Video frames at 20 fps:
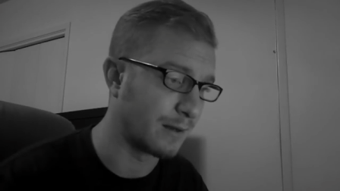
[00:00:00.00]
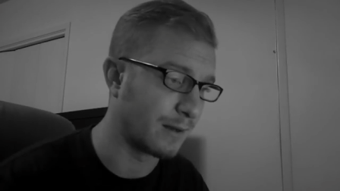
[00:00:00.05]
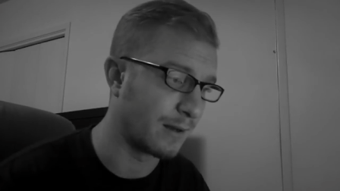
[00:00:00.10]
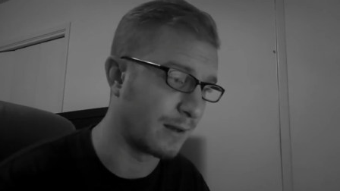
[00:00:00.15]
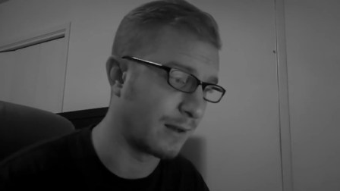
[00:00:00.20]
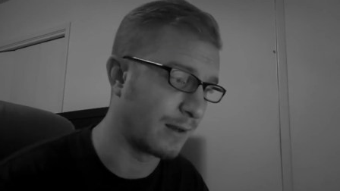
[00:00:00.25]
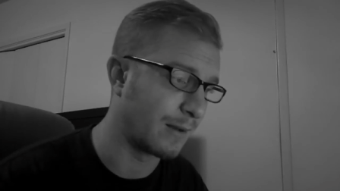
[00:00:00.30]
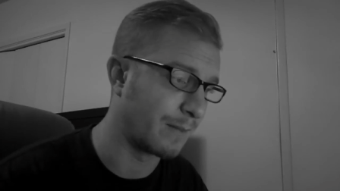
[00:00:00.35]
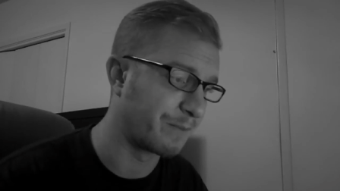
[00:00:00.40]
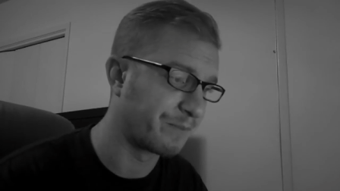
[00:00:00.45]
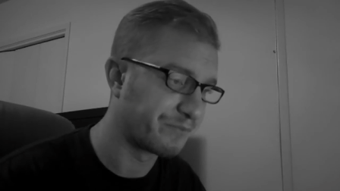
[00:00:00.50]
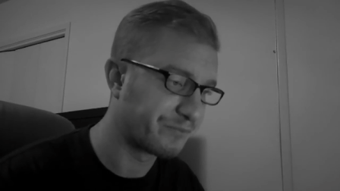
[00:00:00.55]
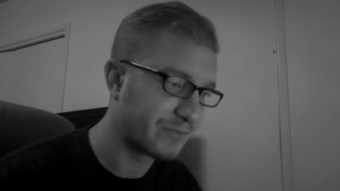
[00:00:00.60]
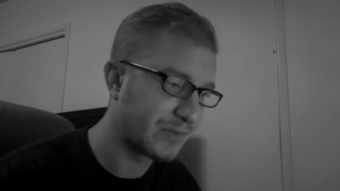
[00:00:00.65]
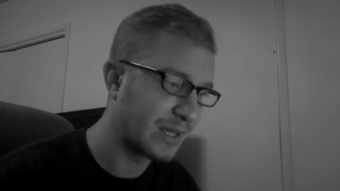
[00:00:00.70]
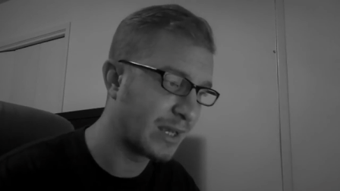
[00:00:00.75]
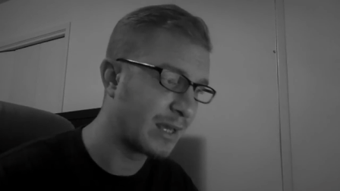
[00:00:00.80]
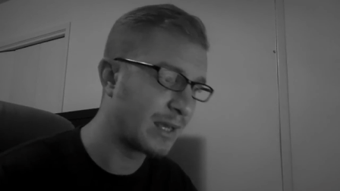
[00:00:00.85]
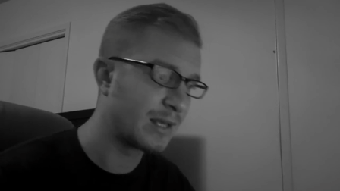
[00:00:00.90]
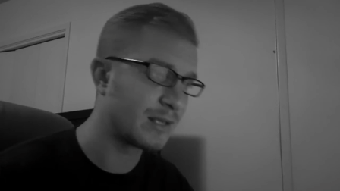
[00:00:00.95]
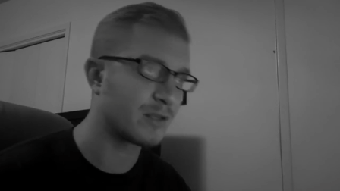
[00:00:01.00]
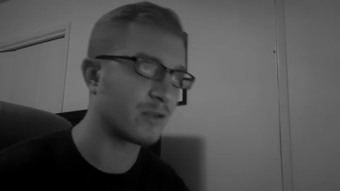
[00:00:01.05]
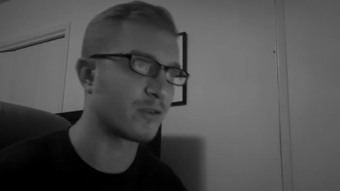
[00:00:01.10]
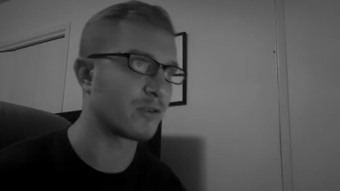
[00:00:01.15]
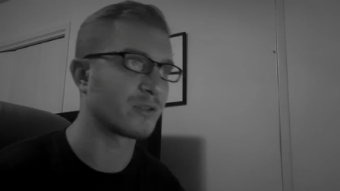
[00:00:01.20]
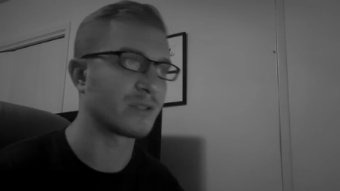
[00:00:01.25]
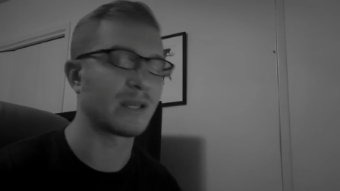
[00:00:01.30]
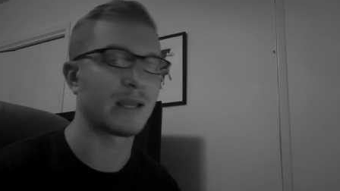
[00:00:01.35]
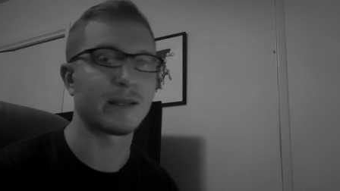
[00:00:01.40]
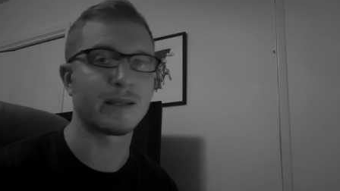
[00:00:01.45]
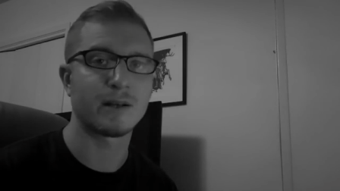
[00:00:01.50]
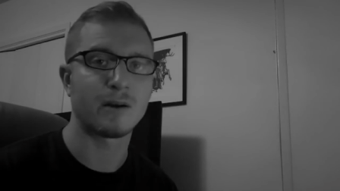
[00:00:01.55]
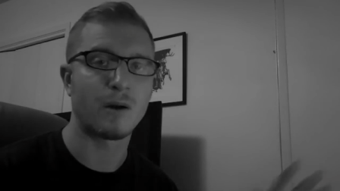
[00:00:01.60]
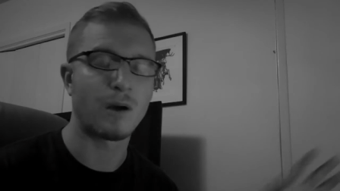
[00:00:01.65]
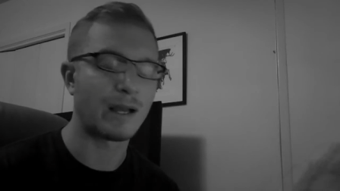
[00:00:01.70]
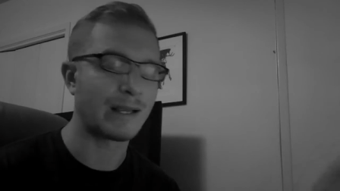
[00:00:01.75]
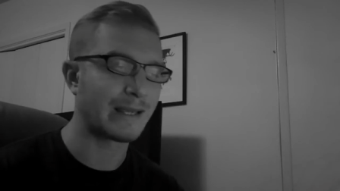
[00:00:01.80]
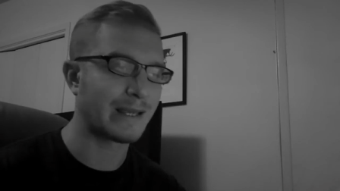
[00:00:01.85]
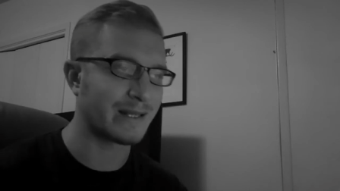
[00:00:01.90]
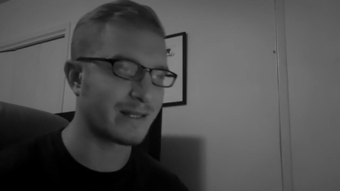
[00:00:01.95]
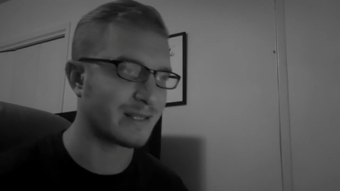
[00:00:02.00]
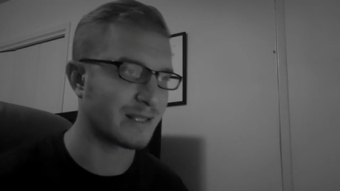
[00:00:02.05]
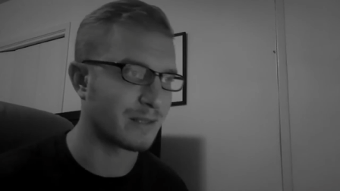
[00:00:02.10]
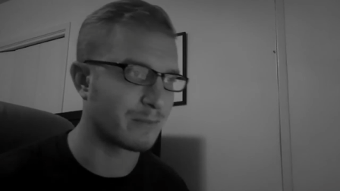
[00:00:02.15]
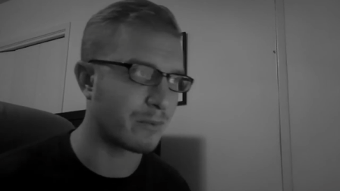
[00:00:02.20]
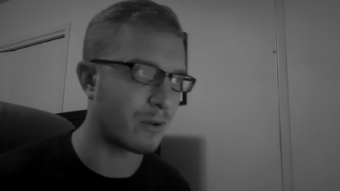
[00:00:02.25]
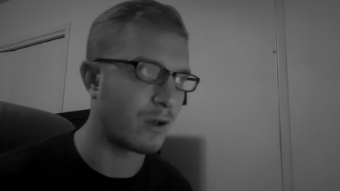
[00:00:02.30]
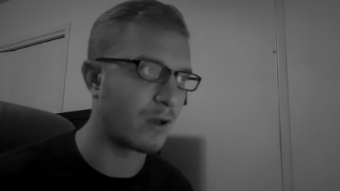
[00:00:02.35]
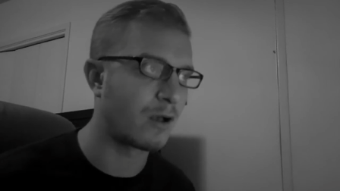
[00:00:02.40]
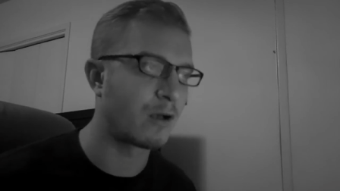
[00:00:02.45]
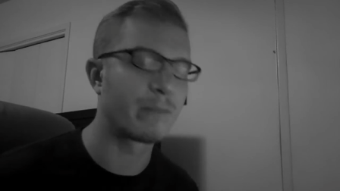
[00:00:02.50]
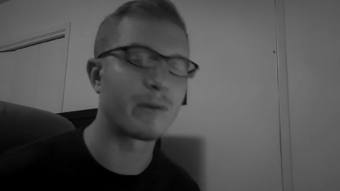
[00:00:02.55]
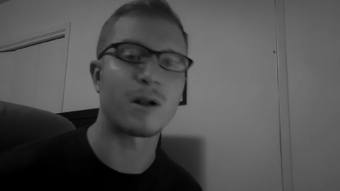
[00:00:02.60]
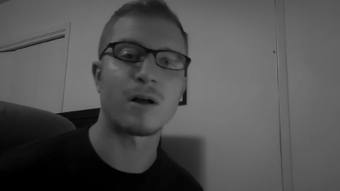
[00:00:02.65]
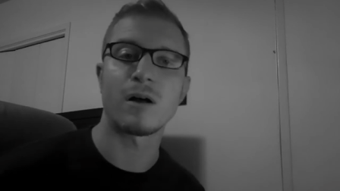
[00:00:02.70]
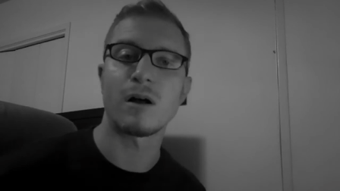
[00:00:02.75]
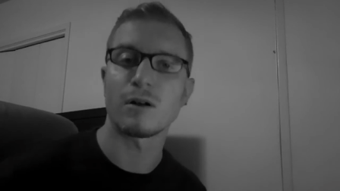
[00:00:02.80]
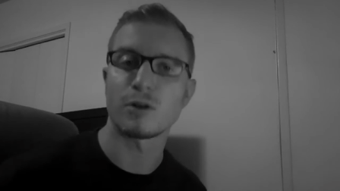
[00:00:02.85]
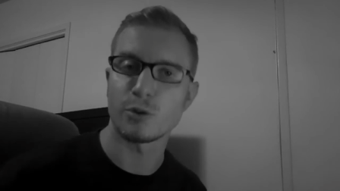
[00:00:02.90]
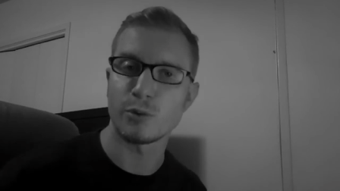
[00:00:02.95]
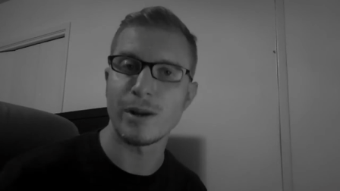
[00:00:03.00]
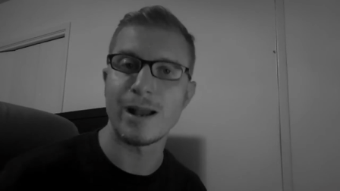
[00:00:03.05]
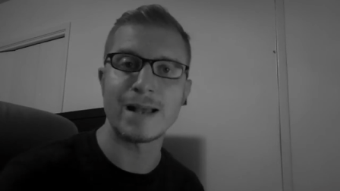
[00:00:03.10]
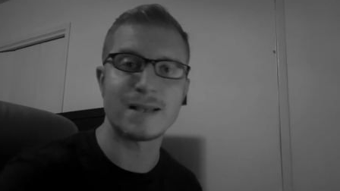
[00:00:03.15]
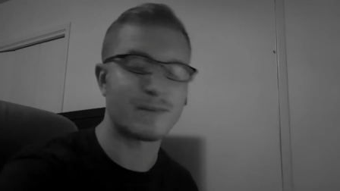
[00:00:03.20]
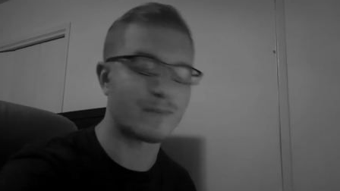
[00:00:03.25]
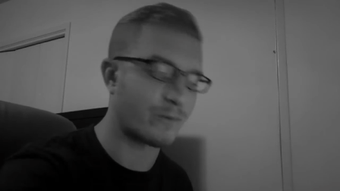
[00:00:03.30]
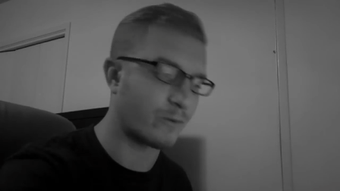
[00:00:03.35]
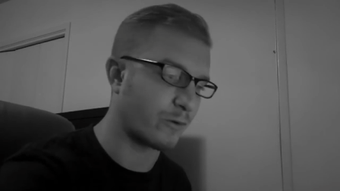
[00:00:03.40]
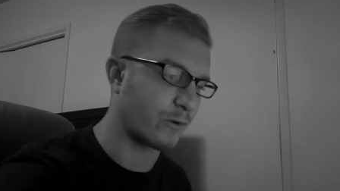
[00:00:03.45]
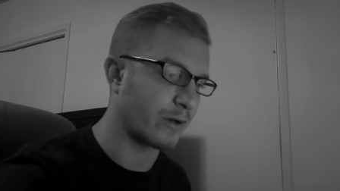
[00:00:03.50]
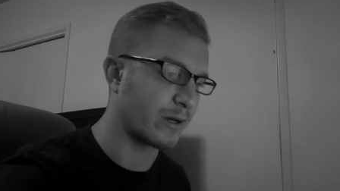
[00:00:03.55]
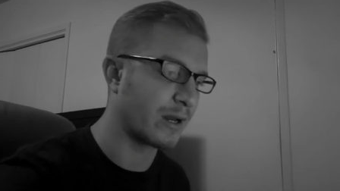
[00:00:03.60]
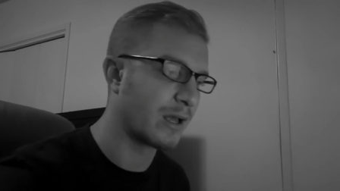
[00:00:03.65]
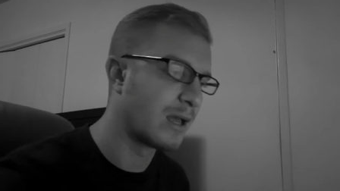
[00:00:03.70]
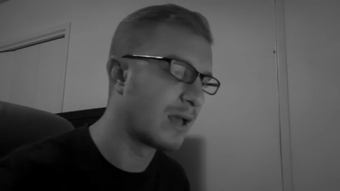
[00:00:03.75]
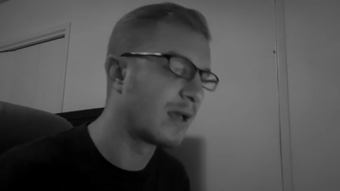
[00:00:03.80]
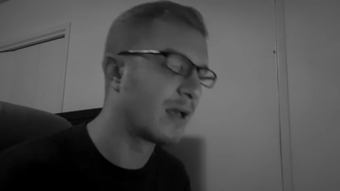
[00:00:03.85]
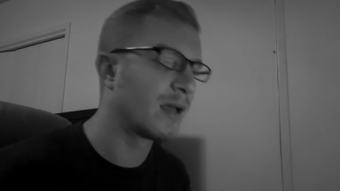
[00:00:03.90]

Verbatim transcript: Um, so they'll say, you know, I can't see the ball, but I'll, I'll grasp for it.